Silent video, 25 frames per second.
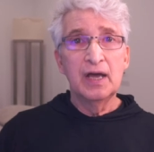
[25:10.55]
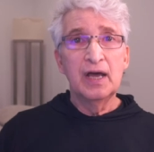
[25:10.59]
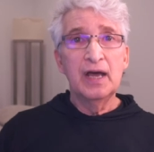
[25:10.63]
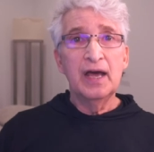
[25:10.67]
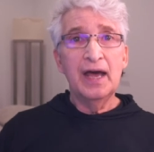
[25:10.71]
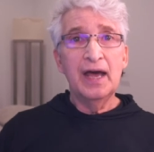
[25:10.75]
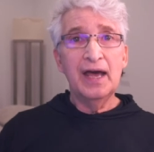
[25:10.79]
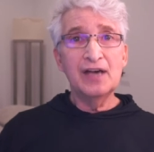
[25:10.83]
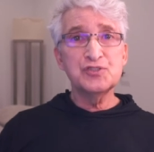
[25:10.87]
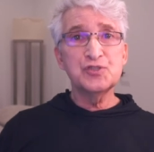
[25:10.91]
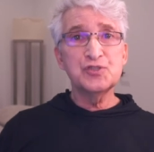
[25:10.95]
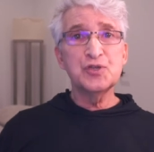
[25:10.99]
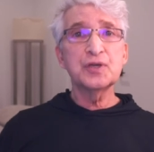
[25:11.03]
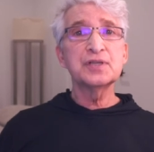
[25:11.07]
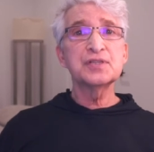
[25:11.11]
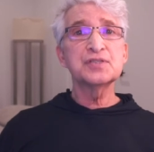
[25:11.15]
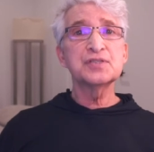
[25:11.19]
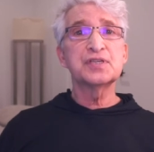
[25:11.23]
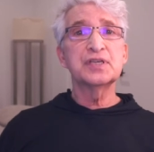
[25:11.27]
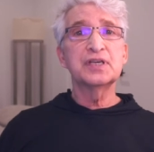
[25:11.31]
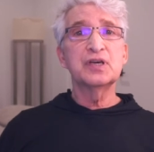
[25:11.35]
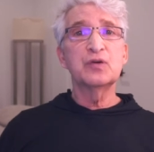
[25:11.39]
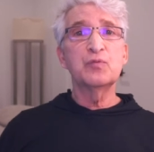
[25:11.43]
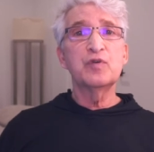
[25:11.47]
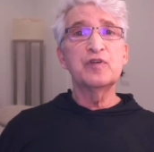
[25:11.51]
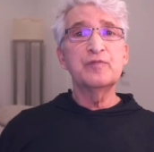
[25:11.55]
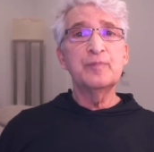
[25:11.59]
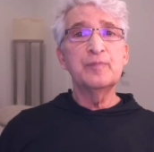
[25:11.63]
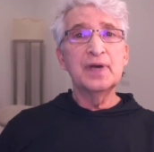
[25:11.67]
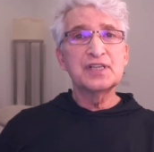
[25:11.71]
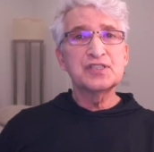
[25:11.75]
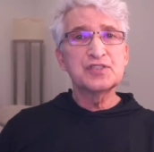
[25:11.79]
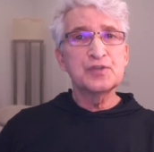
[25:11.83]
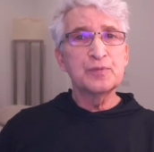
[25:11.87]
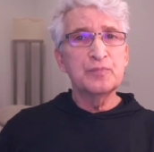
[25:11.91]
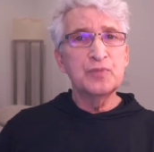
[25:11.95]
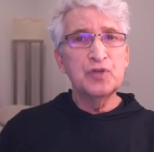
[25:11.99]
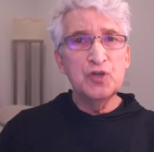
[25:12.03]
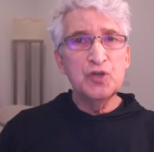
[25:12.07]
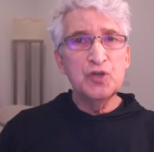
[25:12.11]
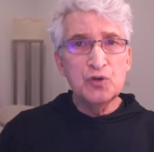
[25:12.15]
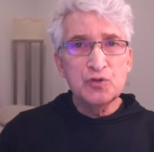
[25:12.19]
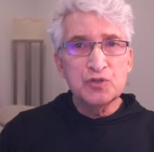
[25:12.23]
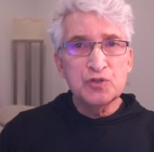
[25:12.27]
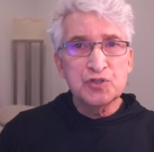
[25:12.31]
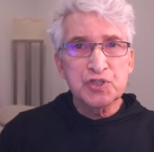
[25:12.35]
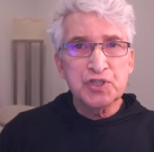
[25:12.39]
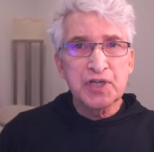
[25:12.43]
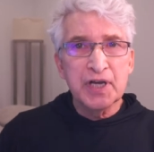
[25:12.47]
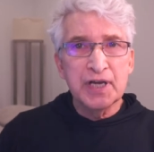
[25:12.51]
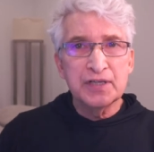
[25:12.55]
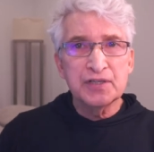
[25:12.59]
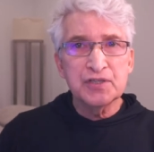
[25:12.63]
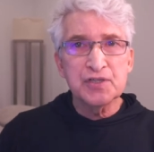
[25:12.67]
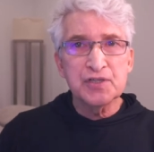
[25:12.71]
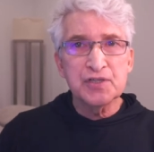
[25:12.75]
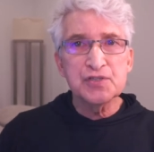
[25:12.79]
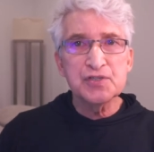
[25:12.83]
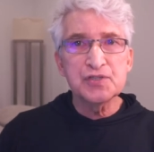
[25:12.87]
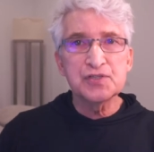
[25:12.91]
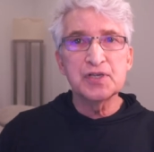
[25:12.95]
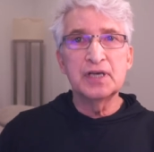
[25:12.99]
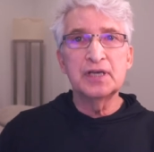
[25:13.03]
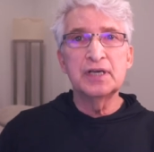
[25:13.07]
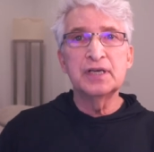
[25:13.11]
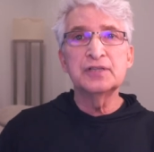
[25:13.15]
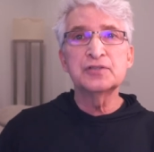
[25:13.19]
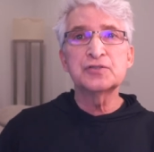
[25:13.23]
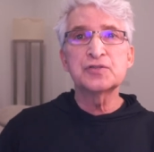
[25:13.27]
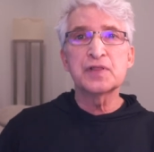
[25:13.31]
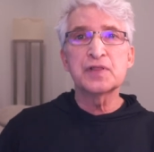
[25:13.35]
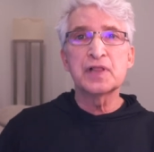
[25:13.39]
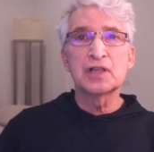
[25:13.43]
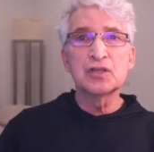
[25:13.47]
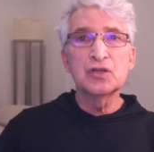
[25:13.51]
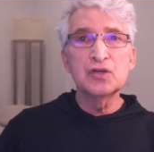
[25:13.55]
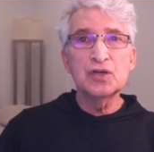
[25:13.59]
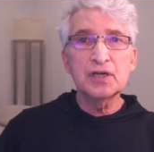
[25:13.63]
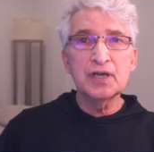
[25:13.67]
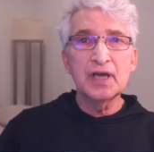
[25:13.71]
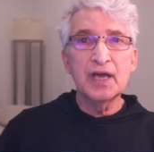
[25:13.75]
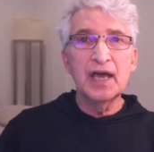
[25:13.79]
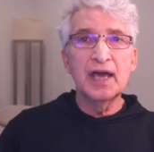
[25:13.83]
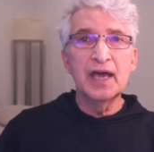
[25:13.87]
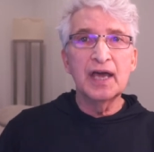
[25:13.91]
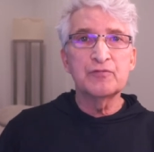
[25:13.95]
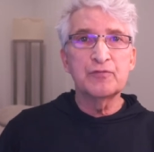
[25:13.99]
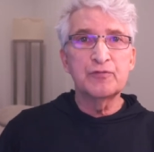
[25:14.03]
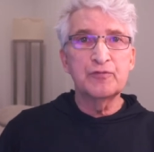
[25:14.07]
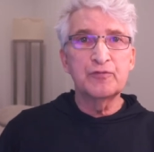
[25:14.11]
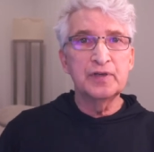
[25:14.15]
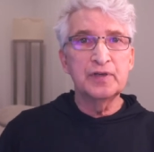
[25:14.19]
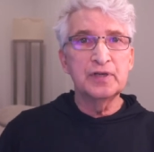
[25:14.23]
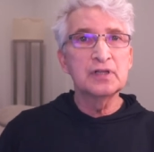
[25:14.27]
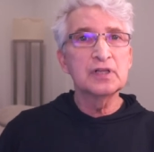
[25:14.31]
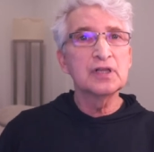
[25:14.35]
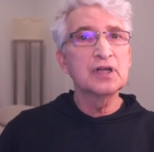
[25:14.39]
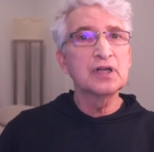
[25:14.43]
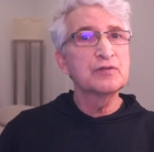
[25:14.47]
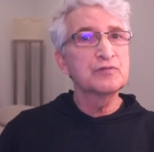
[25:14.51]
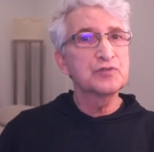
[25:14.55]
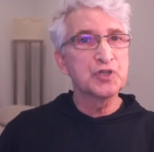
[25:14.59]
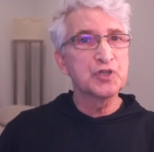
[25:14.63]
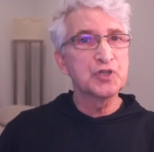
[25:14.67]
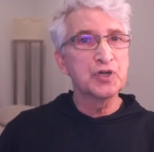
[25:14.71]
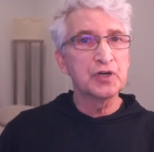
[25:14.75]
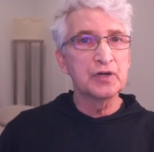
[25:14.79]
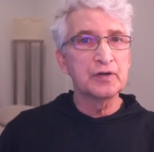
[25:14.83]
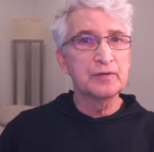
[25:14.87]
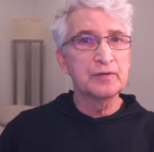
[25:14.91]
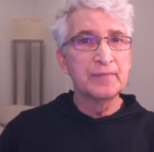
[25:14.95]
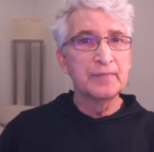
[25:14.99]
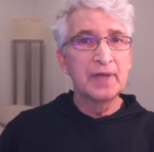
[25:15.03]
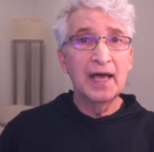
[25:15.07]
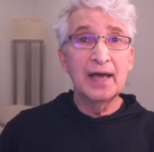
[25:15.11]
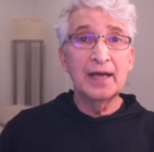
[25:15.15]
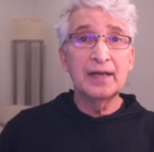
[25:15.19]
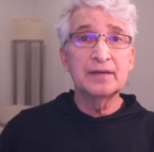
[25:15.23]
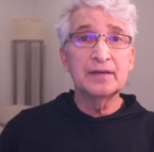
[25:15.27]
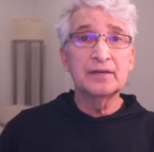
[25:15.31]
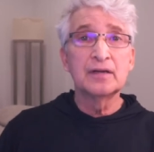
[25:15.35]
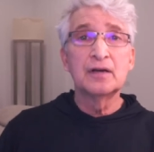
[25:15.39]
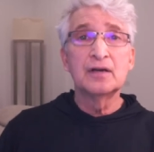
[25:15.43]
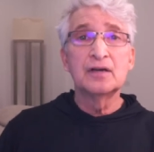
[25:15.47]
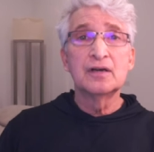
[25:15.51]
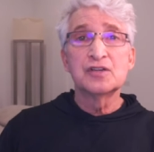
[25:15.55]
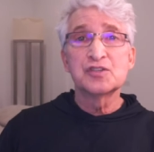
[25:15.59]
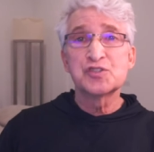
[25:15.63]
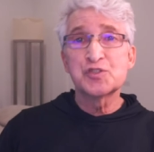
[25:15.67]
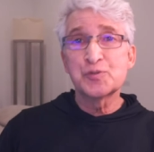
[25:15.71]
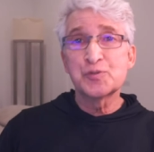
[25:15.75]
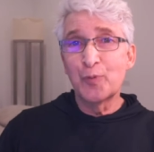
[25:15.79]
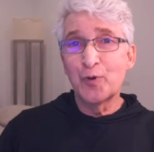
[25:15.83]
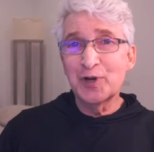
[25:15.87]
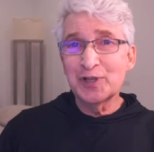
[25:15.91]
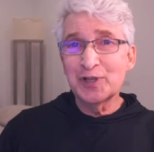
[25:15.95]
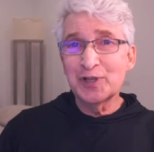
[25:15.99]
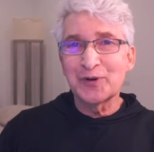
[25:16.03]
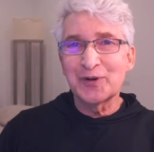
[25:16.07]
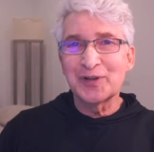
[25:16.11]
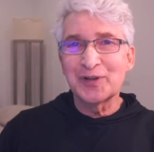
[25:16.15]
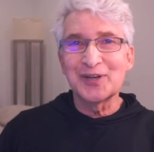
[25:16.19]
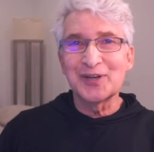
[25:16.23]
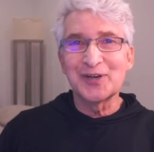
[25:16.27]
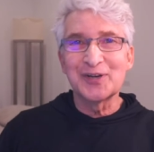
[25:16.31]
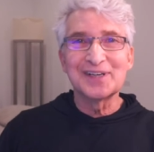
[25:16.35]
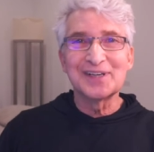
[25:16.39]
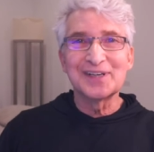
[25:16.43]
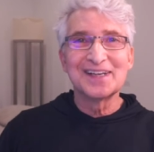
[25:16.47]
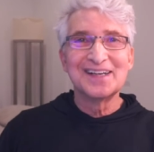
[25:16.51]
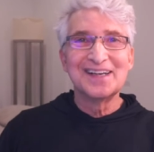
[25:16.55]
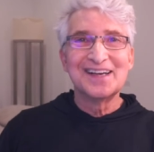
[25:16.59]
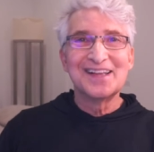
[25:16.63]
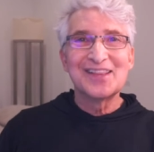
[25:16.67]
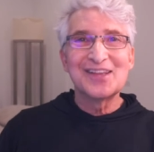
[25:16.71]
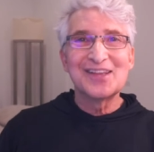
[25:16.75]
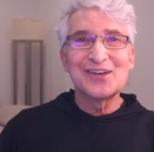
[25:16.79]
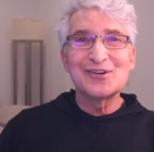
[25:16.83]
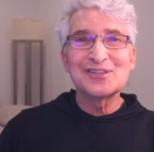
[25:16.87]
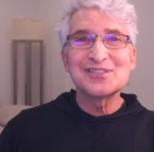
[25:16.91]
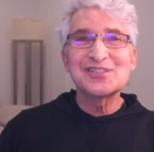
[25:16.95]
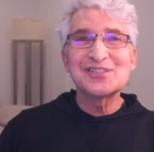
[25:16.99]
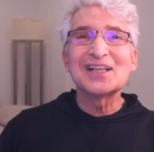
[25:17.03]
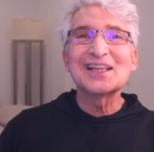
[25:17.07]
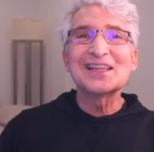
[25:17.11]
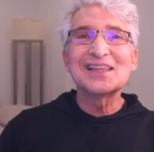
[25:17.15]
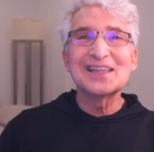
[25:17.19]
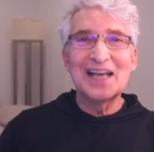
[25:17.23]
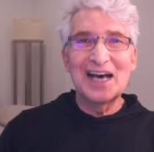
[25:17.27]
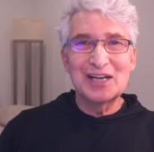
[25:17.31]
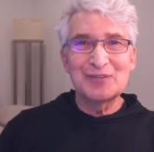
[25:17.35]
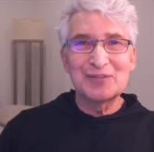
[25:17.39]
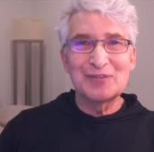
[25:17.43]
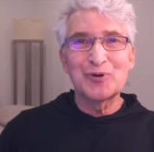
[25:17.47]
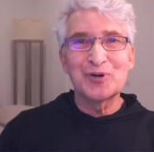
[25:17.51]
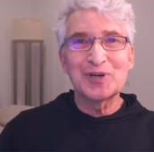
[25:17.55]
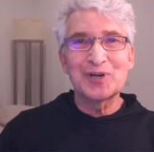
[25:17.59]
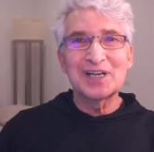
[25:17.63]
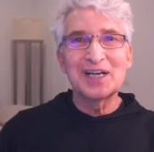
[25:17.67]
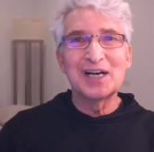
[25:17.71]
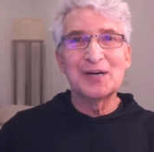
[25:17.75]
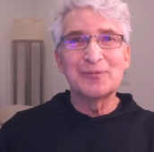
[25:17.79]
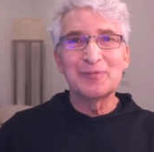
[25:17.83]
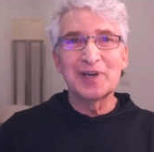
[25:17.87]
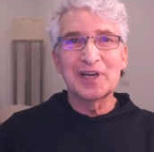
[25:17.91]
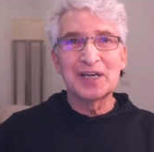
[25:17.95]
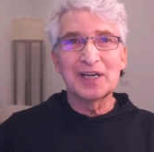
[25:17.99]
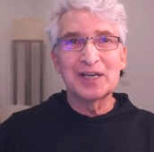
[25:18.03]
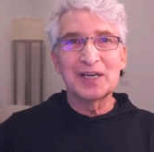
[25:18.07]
As you can see, we've made some huge changes into the look and feel of Sugar. And spoiler alert, there is a lot more coming.